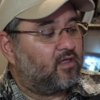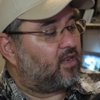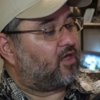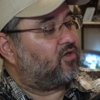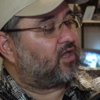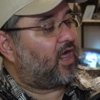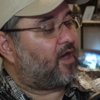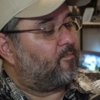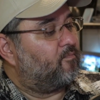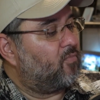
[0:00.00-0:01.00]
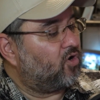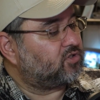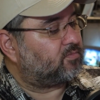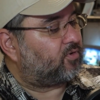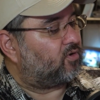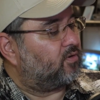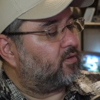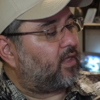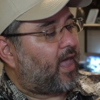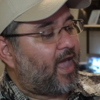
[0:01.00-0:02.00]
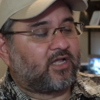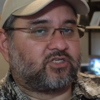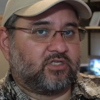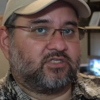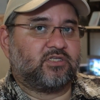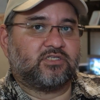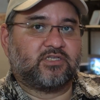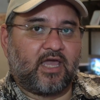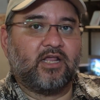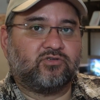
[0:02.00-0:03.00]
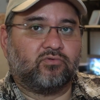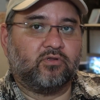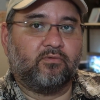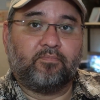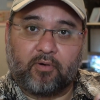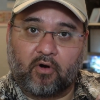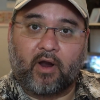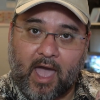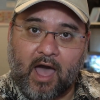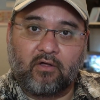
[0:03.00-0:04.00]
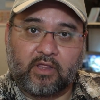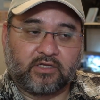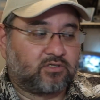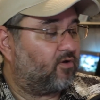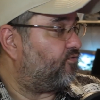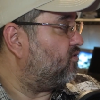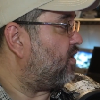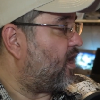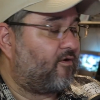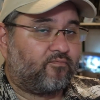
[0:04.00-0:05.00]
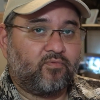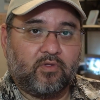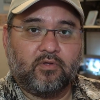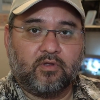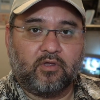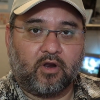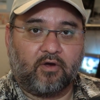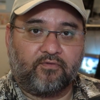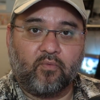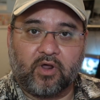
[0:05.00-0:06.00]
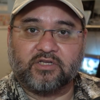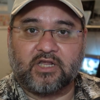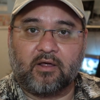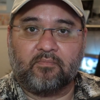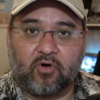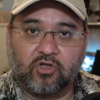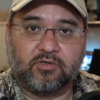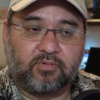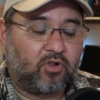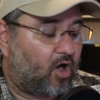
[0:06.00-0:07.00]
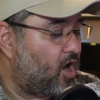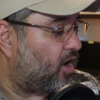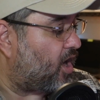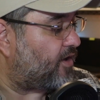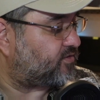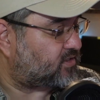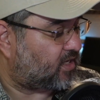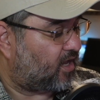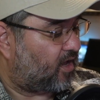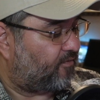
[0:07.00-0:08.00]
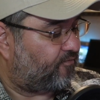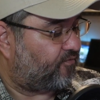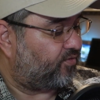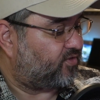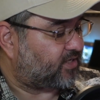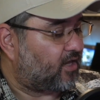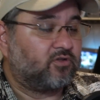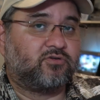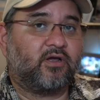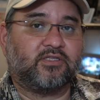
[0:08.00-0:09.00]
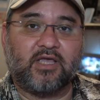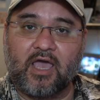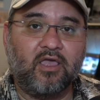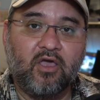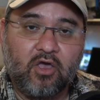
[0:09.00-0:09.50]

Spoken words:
Now, you can have multiple actions scheduled per outlet. So if you have, if you want to set up multiple on and off cycles throughout the day,